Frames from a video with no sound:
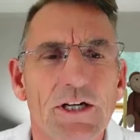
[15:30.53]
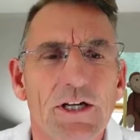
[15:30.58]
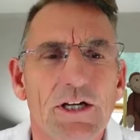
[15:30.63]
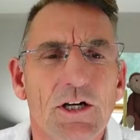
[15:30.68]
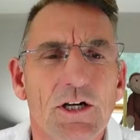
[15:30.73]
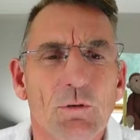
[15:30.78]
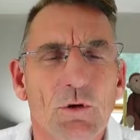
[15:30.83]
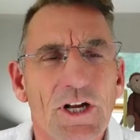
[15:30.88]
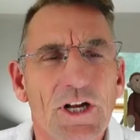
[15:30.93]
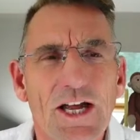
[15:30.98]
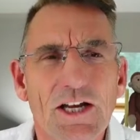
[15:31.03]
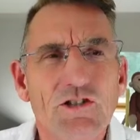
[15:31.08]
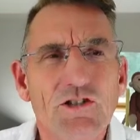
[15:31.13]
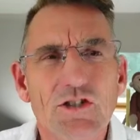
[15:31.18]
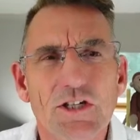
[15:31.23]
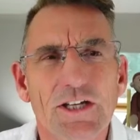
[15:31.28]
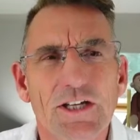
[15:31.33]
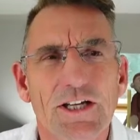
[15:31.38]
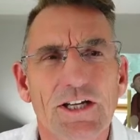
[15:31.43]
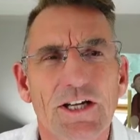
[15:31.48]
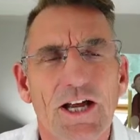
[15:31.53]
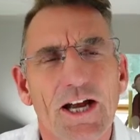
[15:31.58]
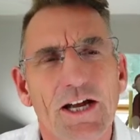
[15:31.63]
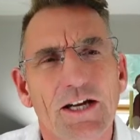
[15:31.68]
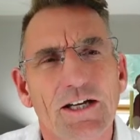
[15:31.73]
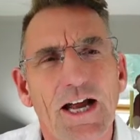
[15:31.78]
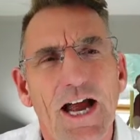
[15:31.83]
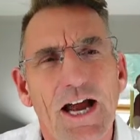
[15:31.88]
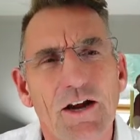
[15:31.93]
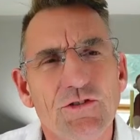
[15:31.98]
Well, actually,
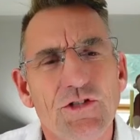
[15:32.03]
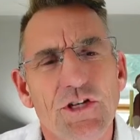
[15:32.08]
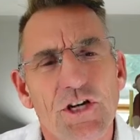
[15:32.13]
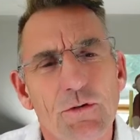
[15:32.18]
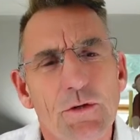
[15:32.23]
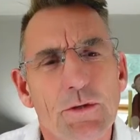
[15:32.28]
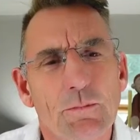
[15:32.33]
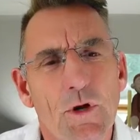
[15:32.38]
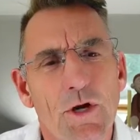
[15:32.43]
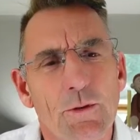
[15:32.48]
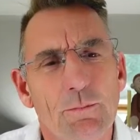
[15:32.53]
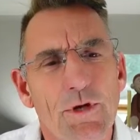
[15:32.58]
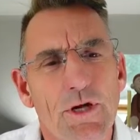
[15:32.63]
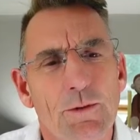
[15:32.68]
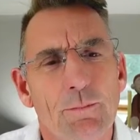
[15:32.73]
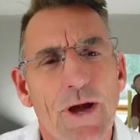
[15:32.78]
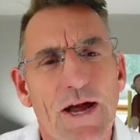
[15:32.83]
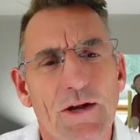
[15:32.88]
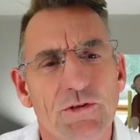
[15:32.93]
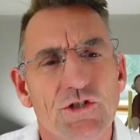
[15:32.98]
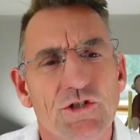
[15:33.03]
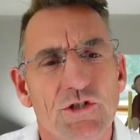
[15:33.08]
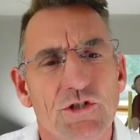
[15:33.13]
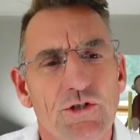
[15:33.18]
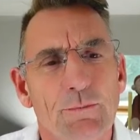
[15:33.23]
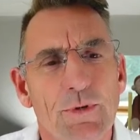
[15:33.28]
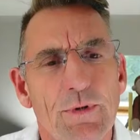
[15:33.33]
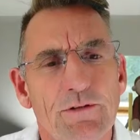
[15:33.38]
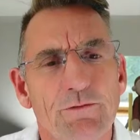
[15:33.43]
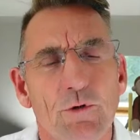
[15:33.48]
how do you know it might be about just
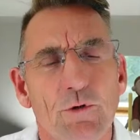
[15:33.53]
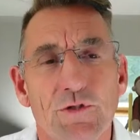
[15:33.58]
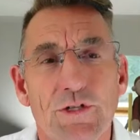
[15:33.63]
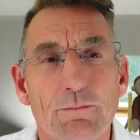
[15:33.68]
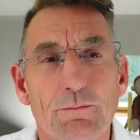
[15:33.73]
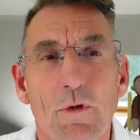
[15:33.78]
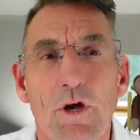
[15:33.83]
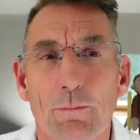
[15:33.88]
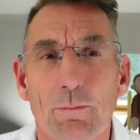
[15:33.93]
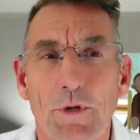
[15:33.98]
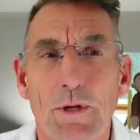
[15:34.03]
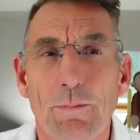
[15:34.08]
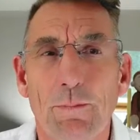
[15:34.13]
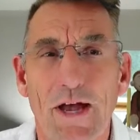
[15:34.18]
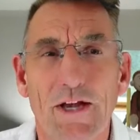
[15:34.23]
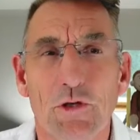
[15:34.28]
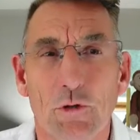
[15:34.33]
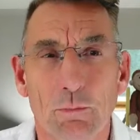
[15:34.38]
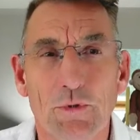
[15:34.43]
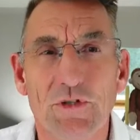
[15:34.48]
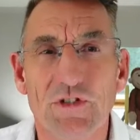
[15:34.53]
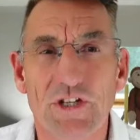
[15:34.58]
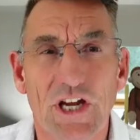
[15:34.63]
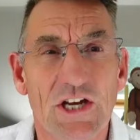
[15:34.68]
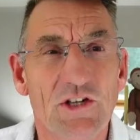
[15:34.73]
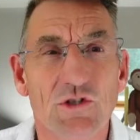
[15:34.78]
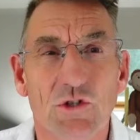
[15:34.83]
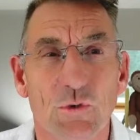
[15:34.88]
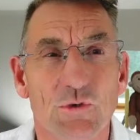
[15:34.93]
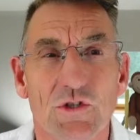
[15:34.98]
your pitfalls? It might be about your
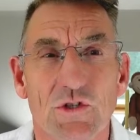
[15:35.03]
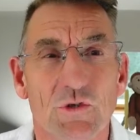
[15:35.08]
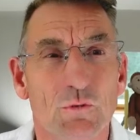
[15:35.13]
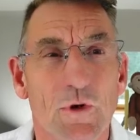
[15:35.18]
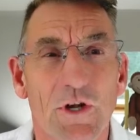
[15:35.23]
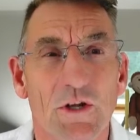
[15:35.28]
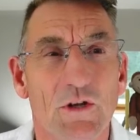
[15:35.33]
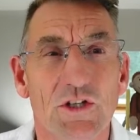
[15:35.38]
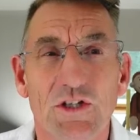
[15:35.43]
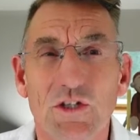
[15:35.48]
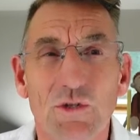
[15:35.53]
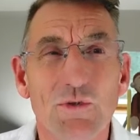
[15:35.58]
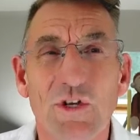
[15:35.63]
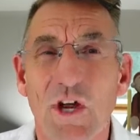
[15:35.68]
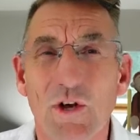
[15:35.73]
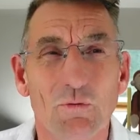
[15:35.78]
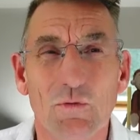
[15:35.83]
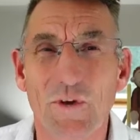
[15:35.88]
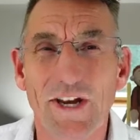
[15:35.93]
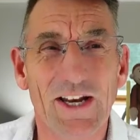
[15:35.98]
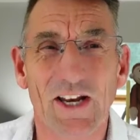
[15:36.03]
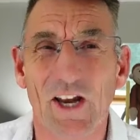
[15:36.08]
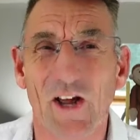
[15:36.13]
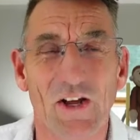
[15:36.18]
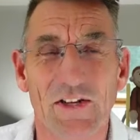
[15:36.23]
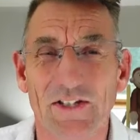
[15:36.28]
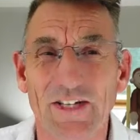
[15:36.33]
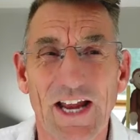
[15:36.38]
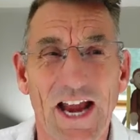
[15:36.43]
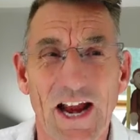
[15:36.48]
potentials as well, that you don't
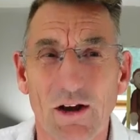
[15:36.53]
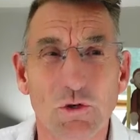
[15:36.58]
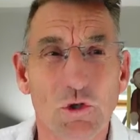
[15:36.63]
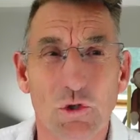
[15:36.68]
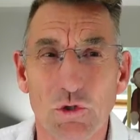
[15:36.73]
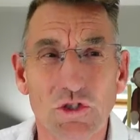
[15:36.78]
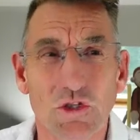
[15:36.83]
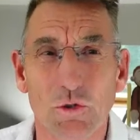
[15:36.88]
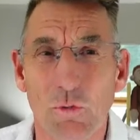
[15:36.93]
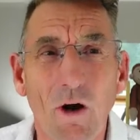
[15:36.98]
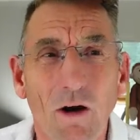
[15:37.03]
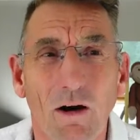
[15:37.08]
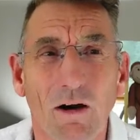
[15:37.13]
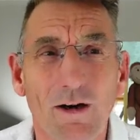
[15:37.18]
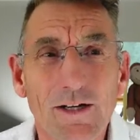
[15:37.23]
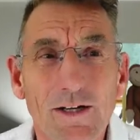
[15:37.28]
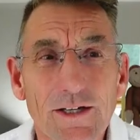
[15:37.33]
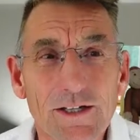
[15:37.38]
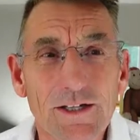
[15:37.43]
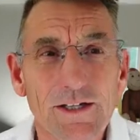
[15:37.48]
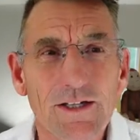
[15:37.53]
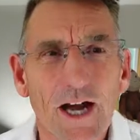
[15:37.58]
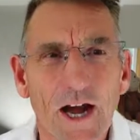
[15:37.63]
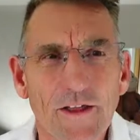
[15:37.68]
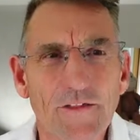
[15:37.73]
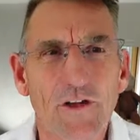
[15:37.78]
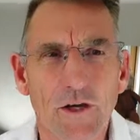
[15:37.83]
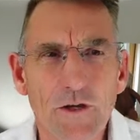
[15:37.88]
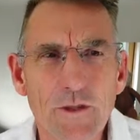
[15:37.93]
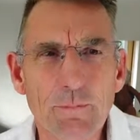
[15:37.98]
realise how good you are and
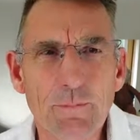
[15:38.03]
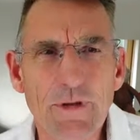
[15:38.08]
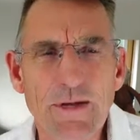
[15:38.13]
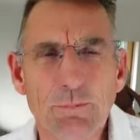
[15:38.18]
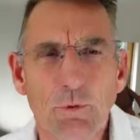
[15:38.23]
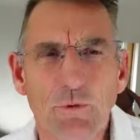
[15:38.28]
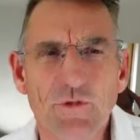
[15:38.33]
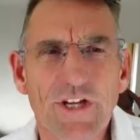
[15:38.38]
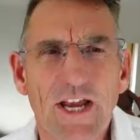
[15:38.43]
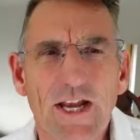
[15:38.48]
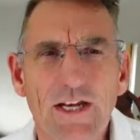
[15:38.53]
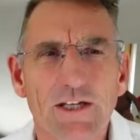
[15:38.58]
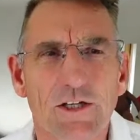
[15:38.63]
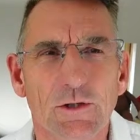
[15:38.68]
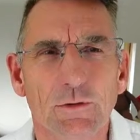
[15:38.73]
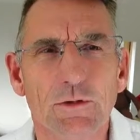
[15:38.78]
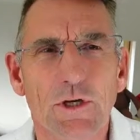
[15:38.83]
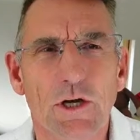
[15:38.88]
that other people tell you.